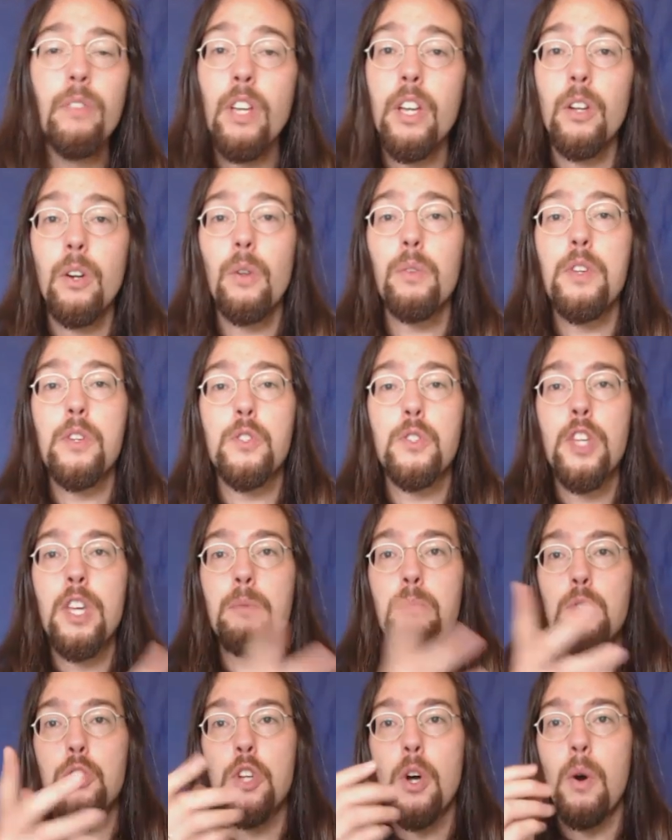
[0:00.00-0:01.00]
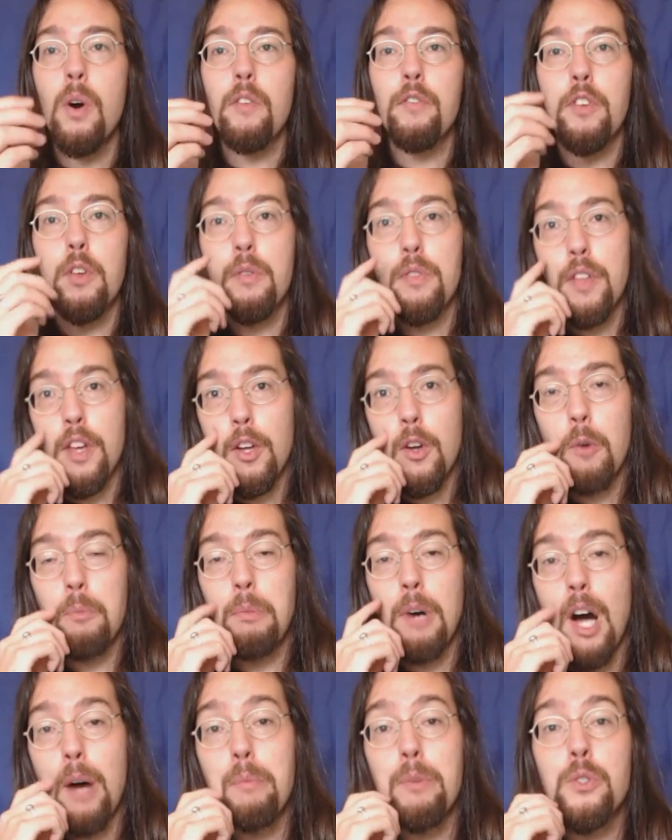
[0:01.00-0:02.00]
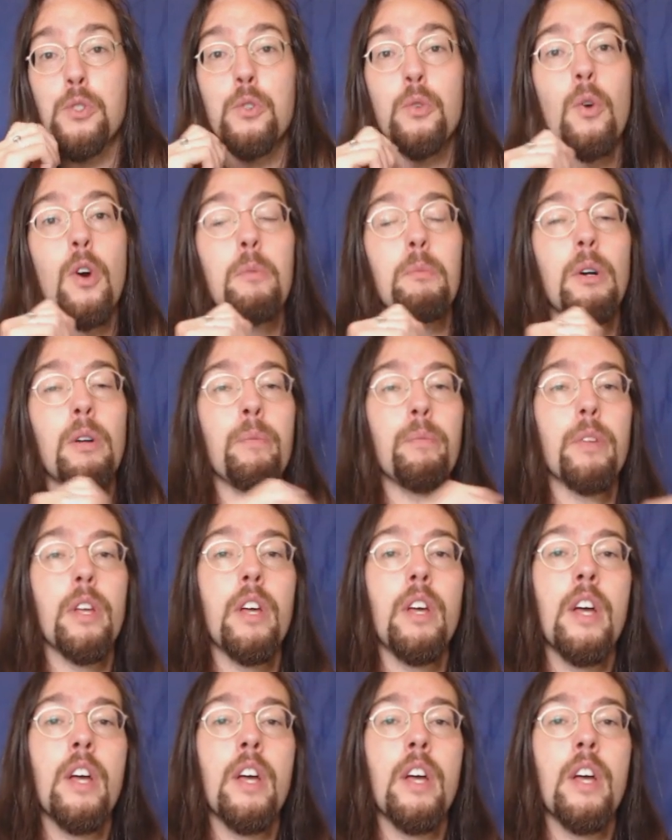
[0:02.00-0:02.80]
It only seems so if you think Obama's normal.